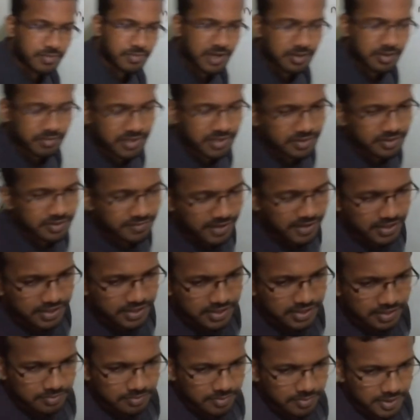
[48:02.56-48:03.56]
might be the final
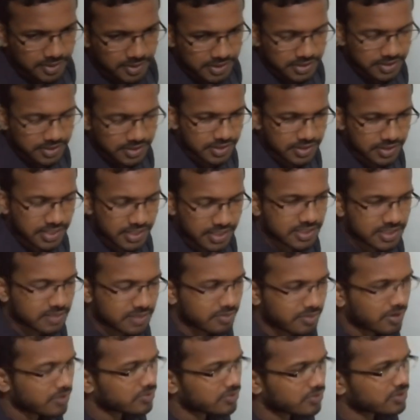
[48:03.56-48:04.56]
temperature. That's
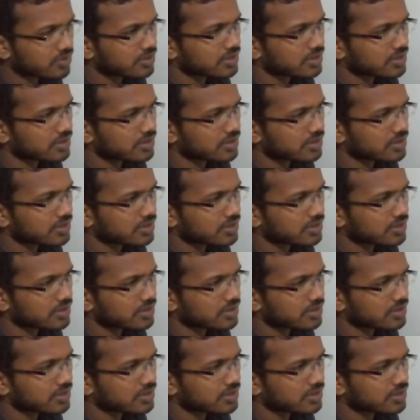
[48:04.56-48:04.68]
about